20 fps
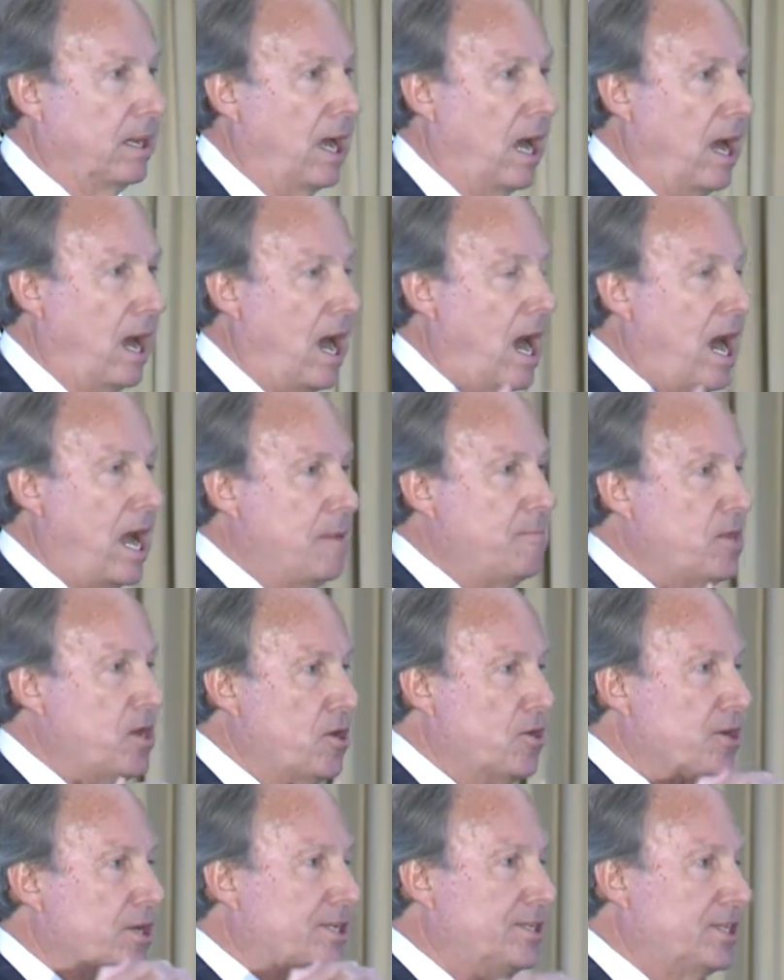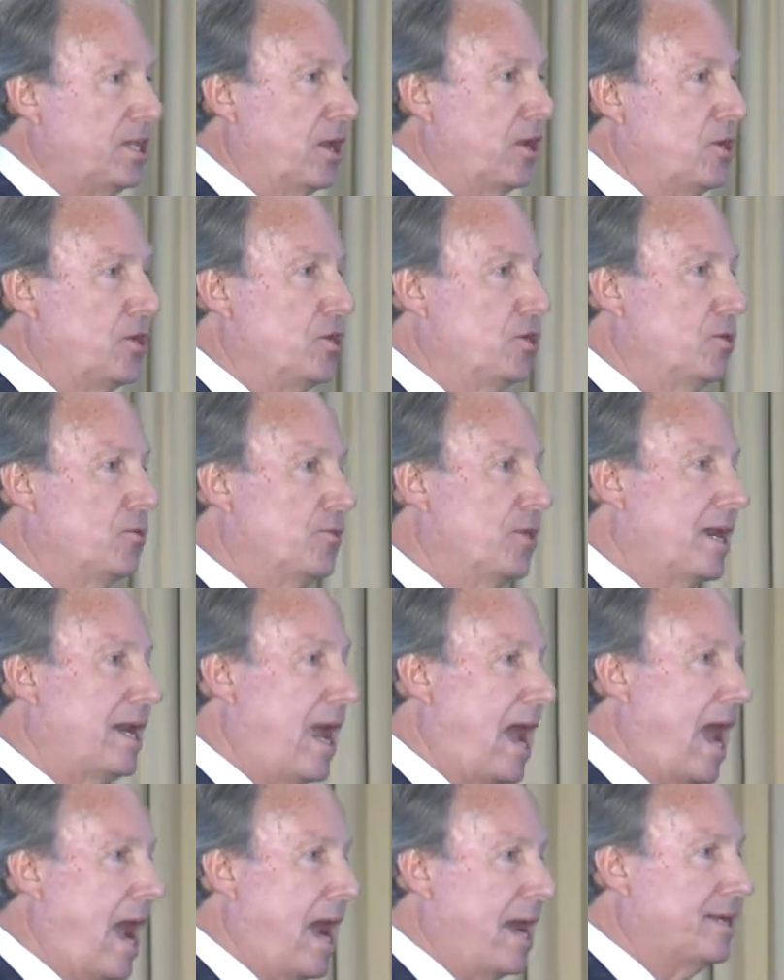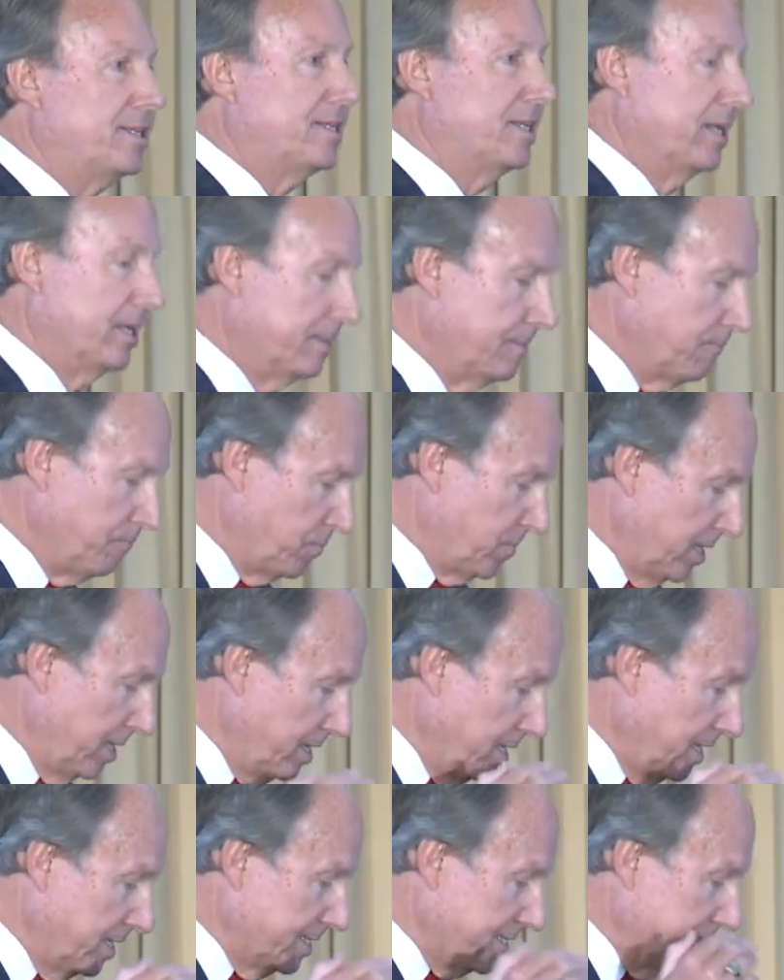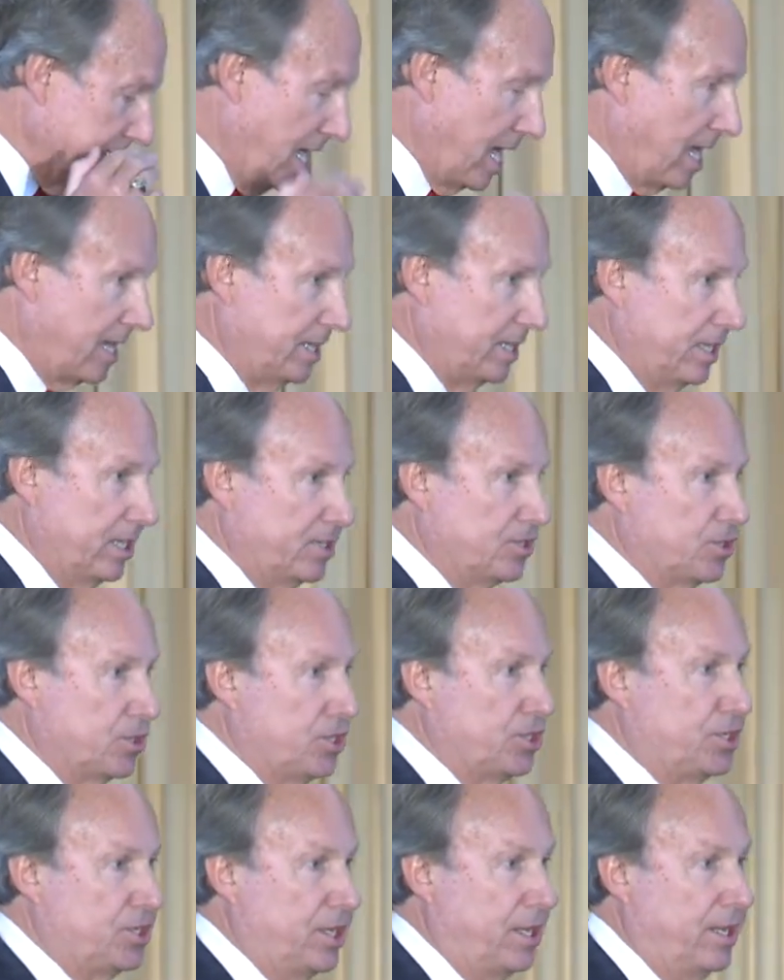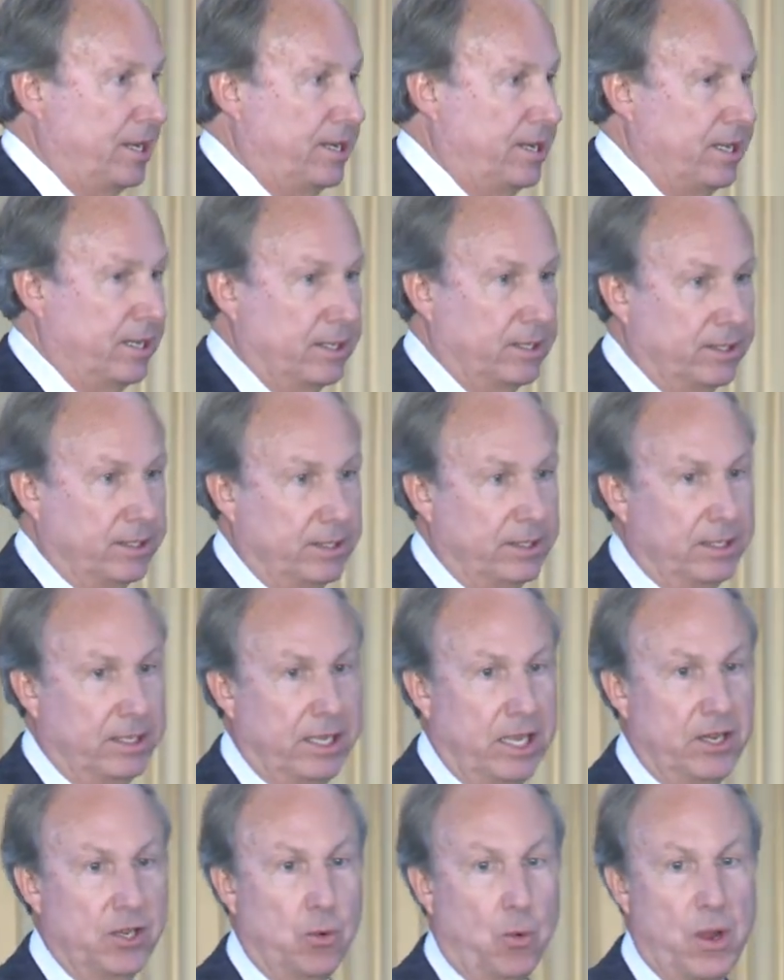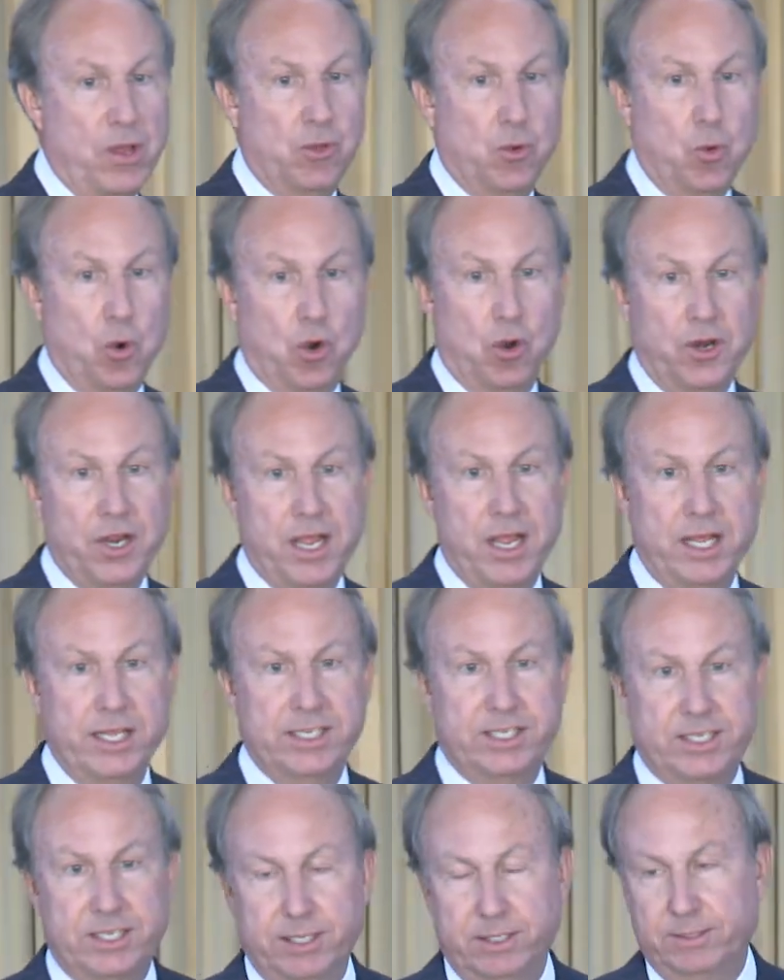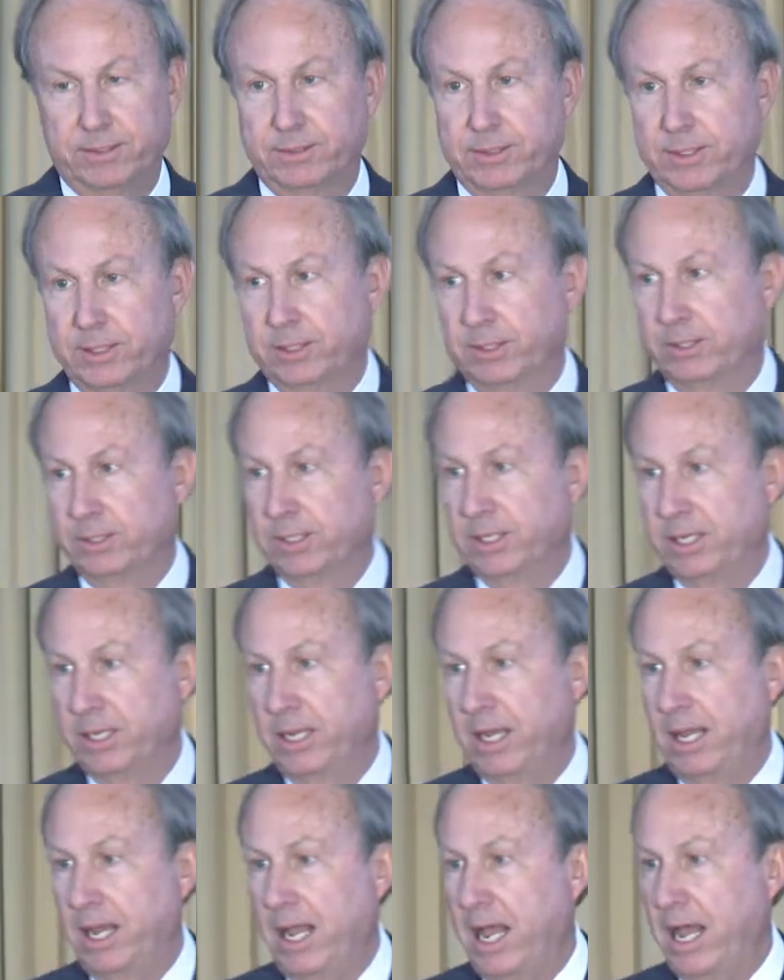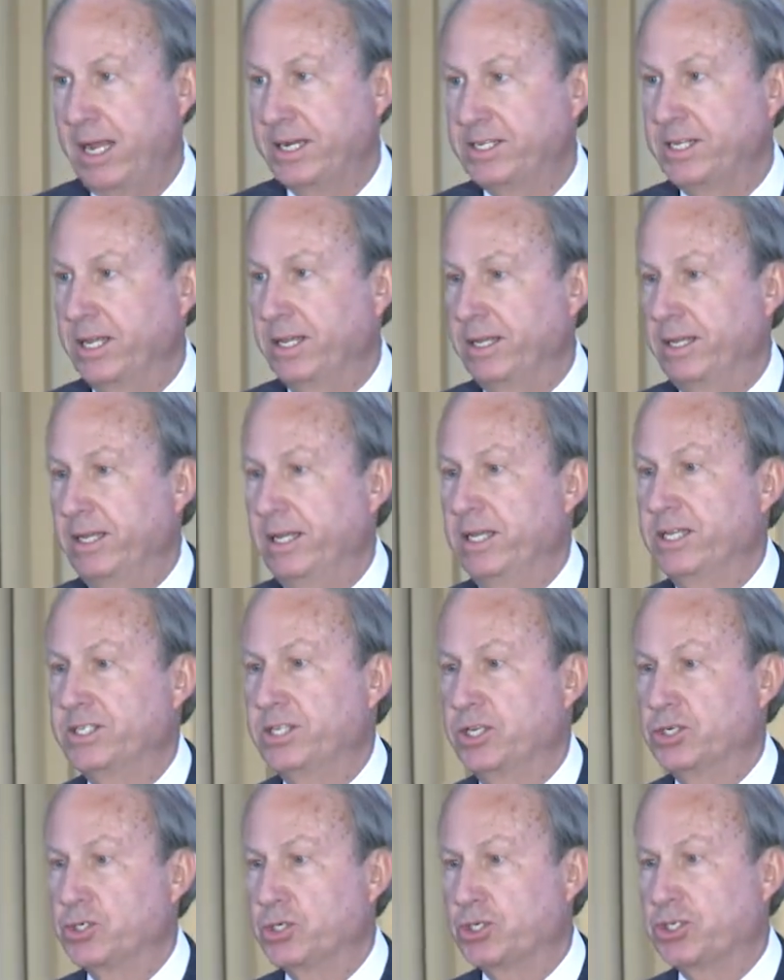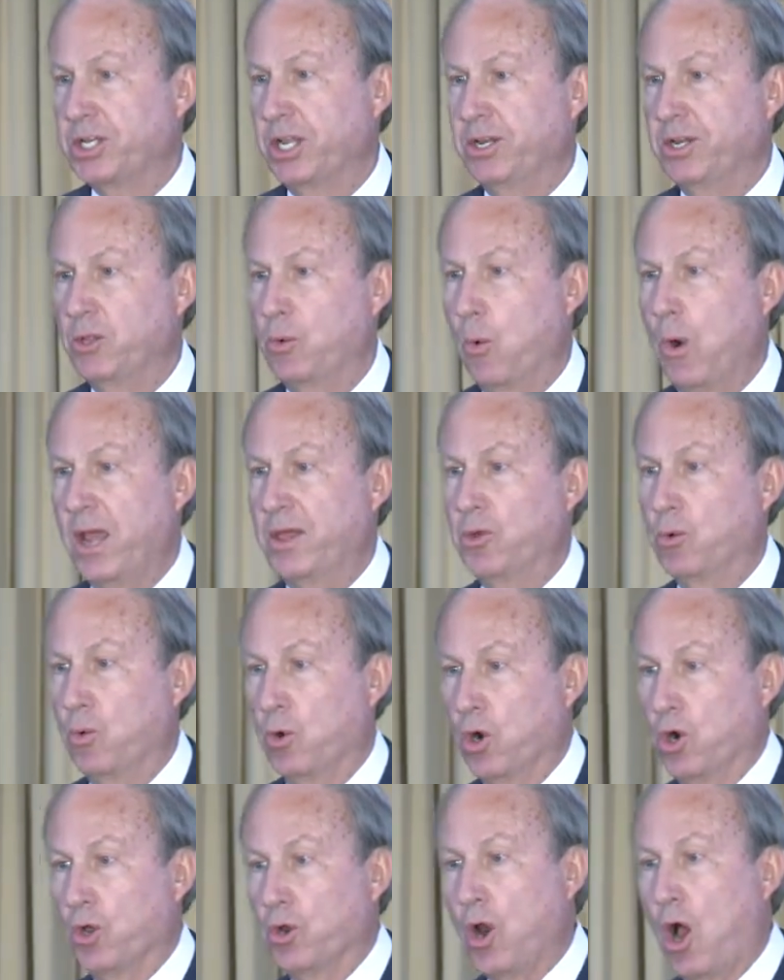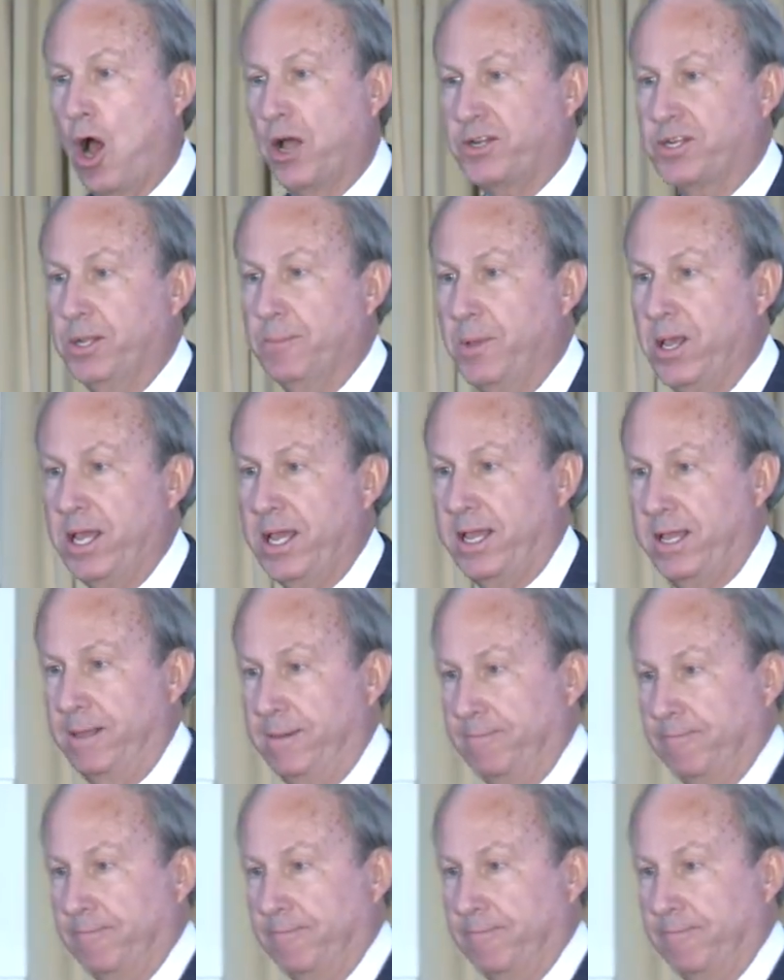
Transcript: I'm here to tell you that ACTA is not interested in the way the world is. ACTA is interested in the way the world ought to be.